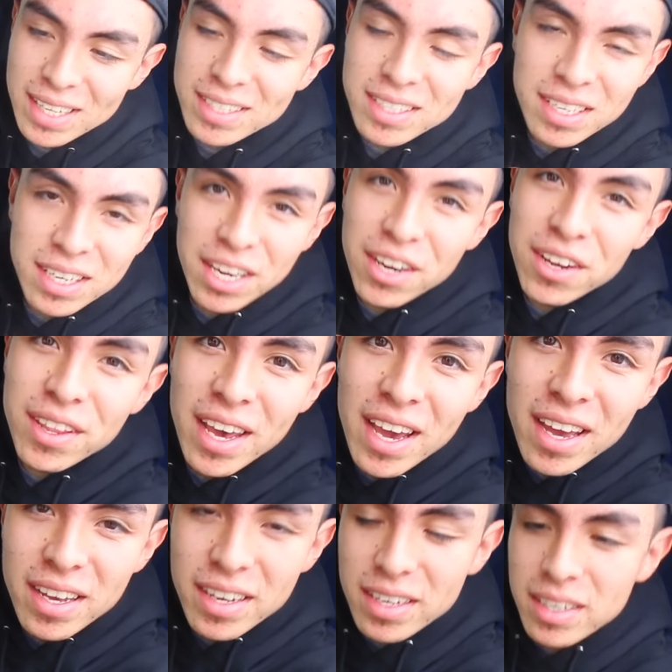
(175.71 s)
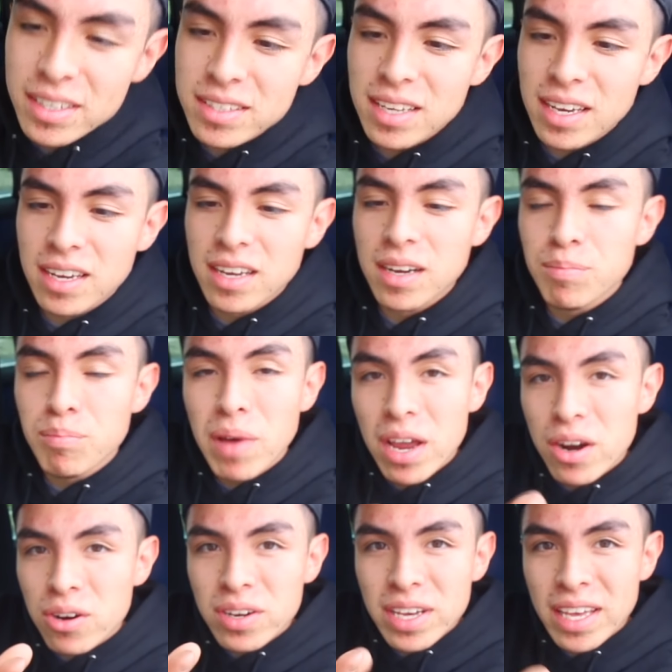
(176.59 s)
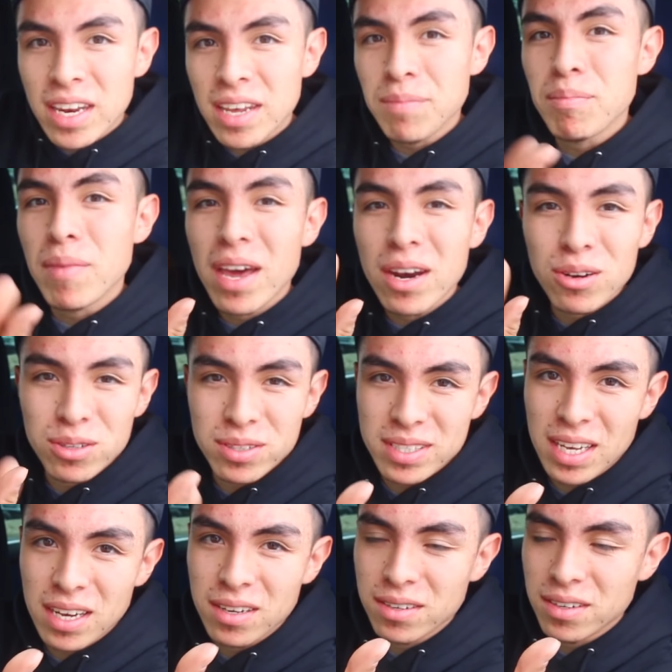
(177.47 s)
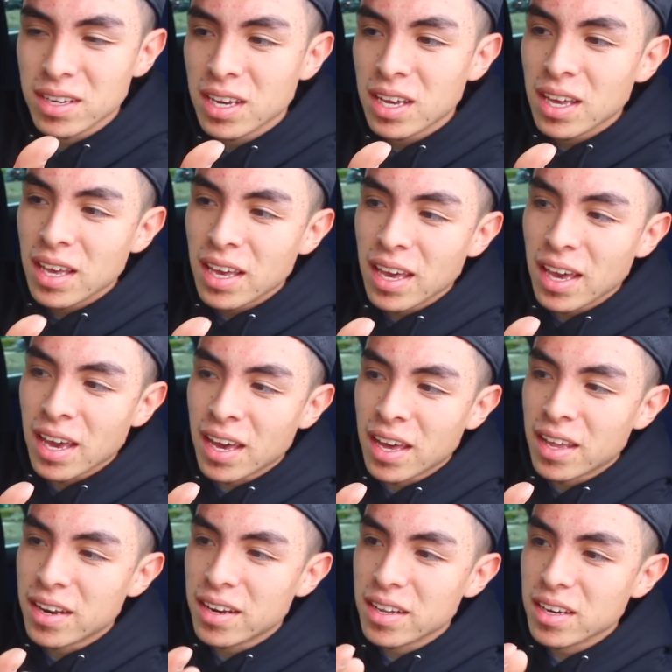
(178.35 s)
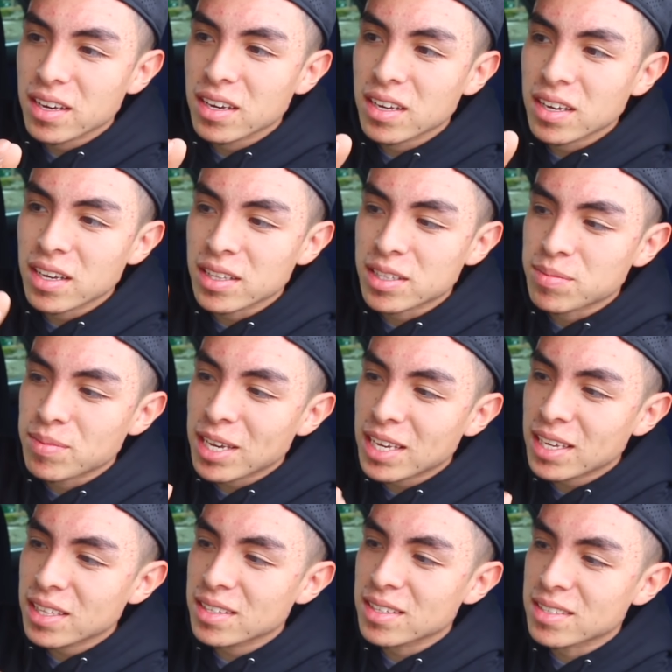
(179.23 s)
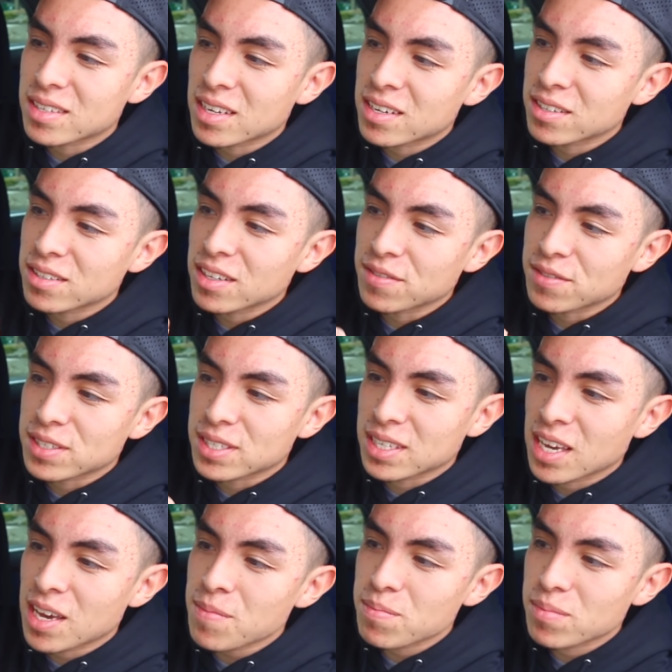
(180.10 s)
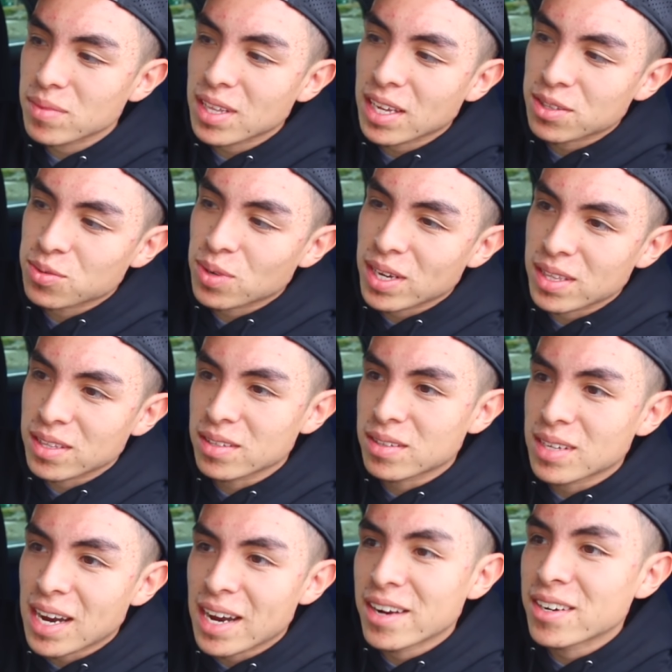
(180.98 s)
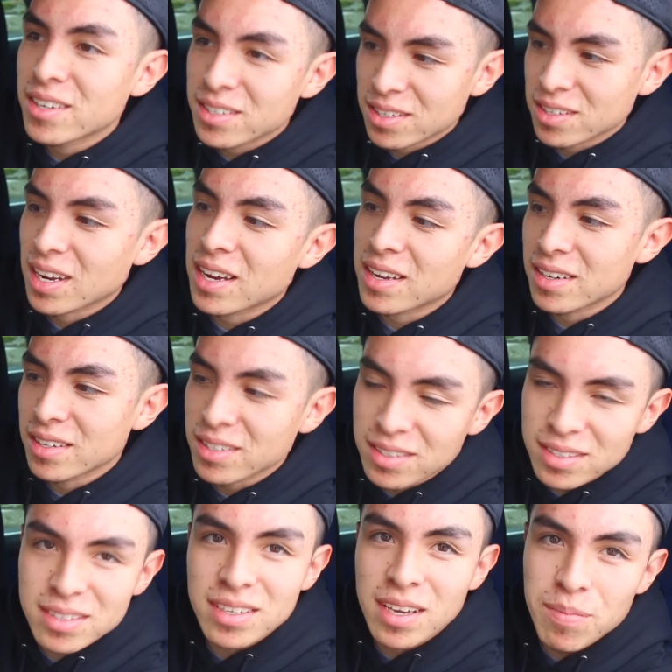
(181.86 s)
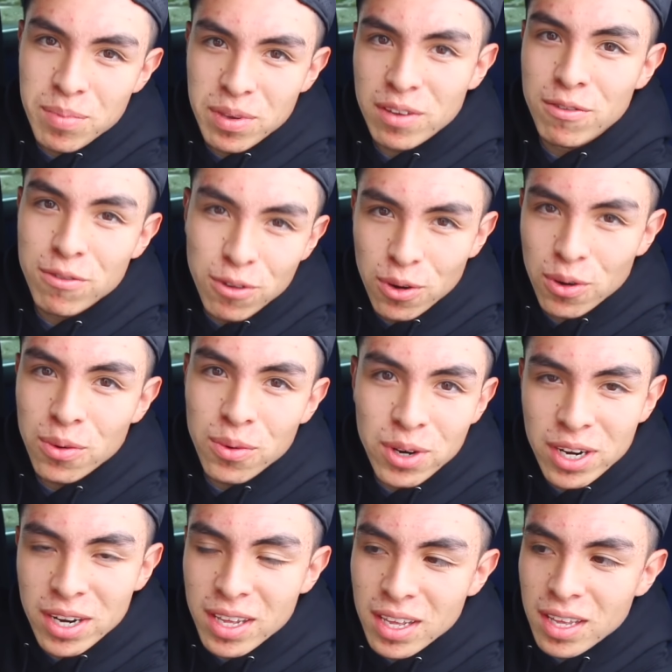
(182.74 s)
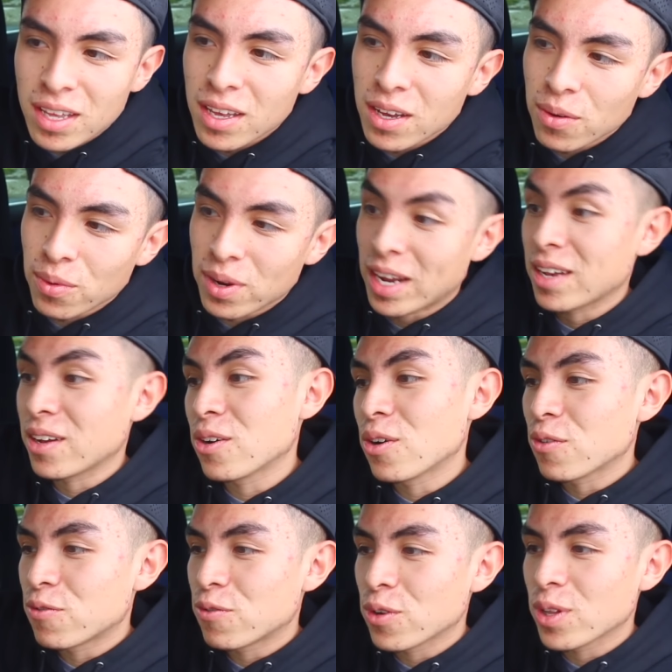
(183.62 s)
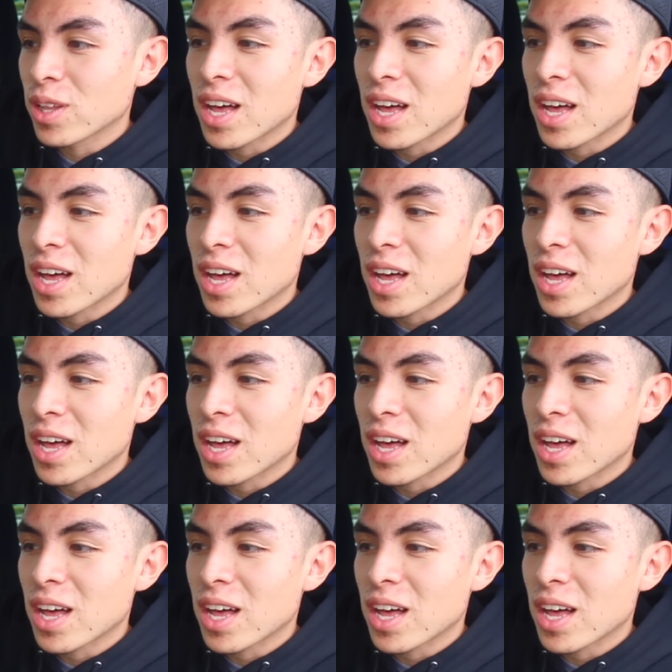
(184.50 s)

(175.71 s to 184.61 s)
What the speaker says: guys can hear that? It's like a metal hitting metal sound, and it's making the center diff skip. That's why the tires are kind of just skipping forward when I go full